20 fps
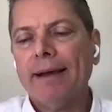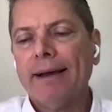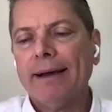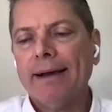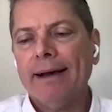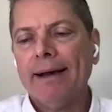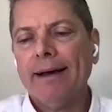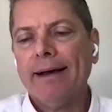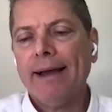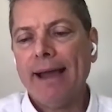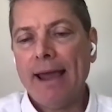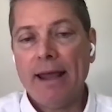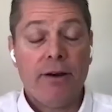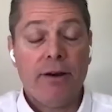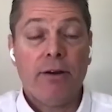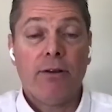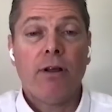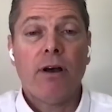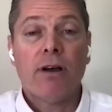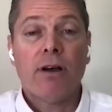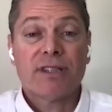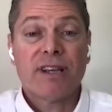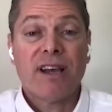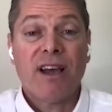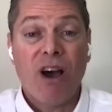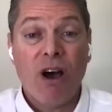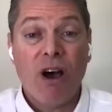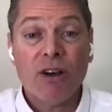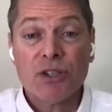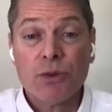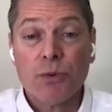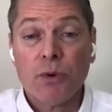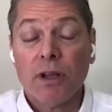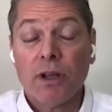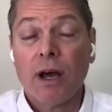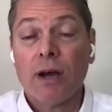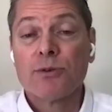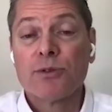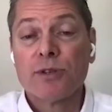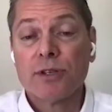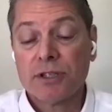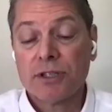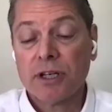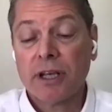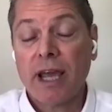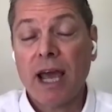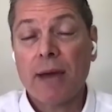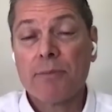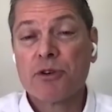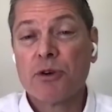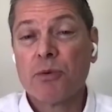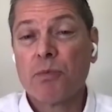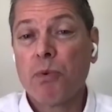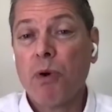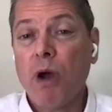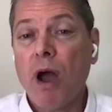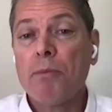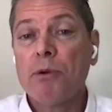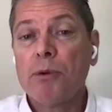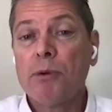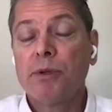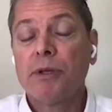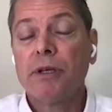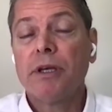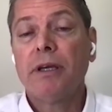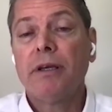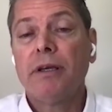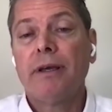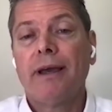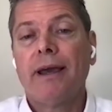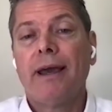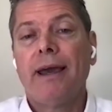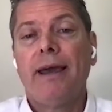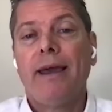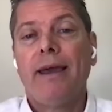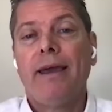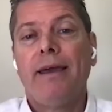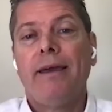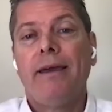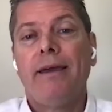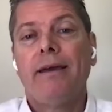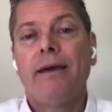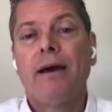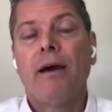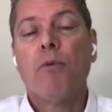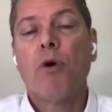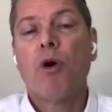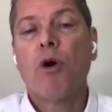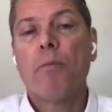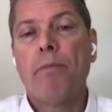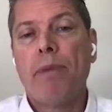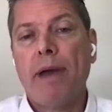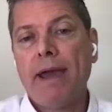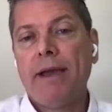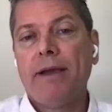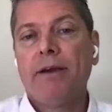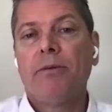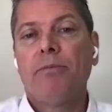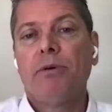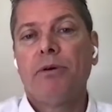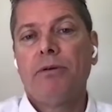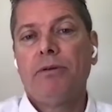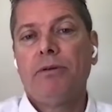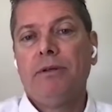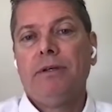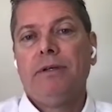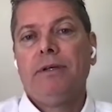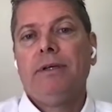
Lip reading: And it also allows us to capture probably a more bankable